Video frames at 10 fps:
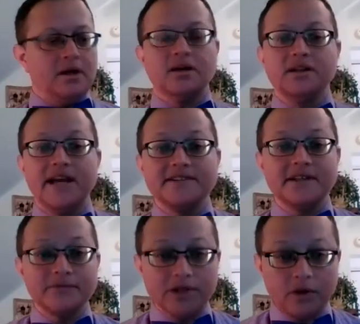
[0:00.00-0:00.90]
Collect
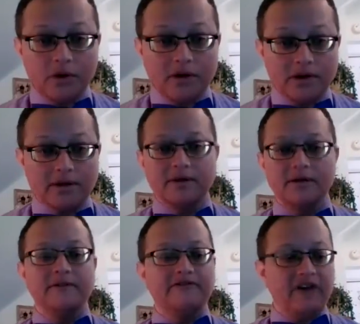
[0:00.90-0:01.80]
and record
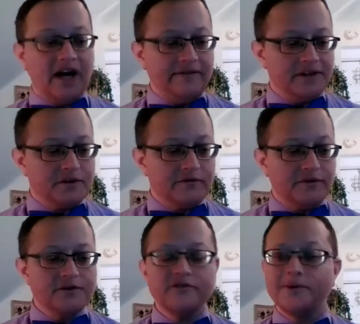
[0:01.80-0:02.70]
5
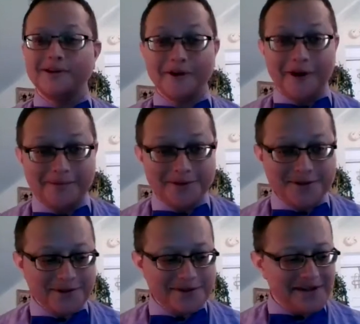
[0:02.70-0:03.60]
intervals from a
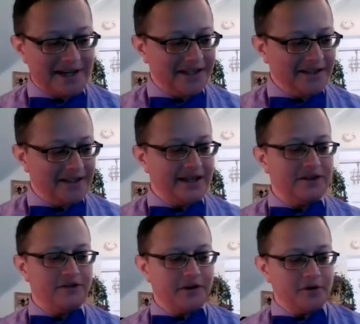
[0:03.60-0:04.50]
non-musical setting
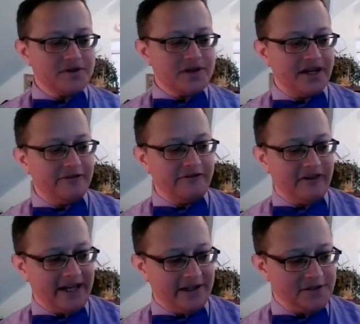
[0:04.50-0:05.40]
in those kind of
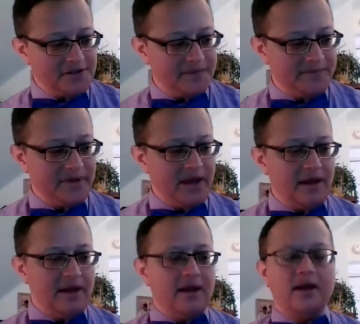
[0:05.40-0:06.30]
files.
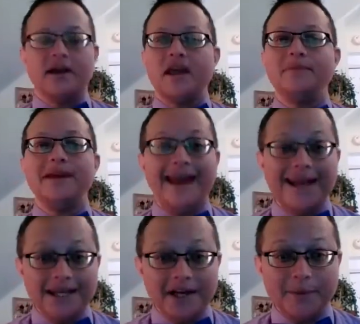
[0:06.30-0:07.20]
Can be
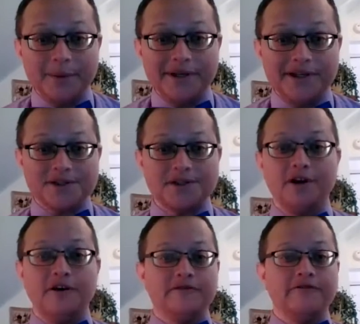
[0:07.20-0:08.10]
any combination
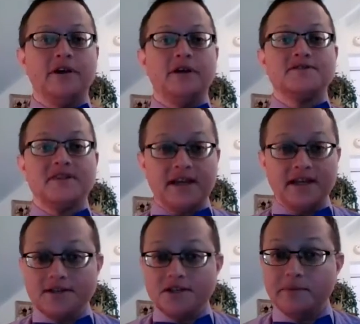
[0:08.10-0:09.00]
of
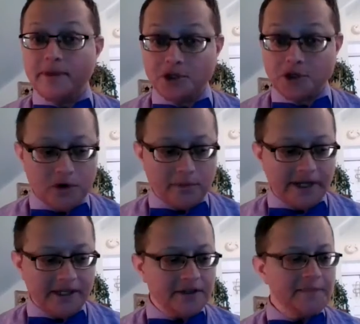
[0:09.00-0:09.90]
seconds, major or
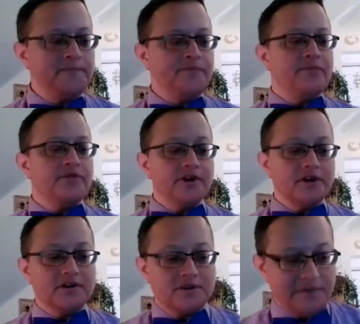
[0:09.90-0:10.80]
minor,
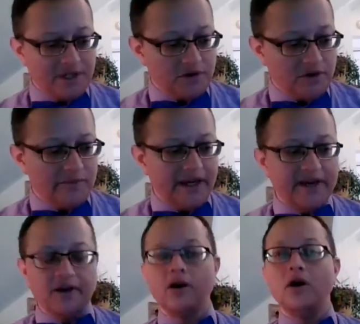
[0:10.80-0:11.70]
thirds, major or
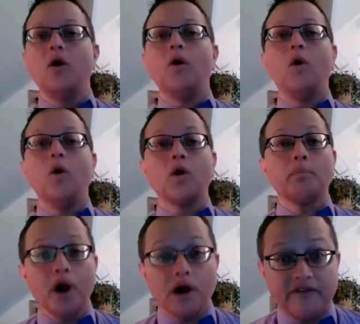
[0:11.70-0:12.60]
minor, or
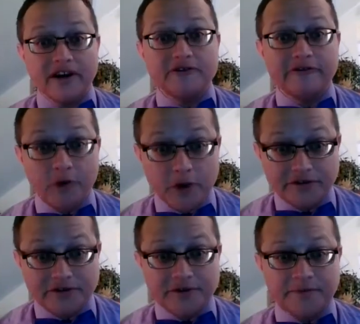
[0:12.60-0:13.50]
perfect
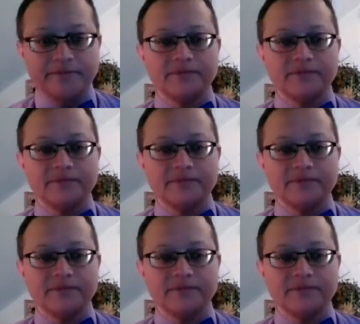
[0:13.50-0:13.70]
fourths.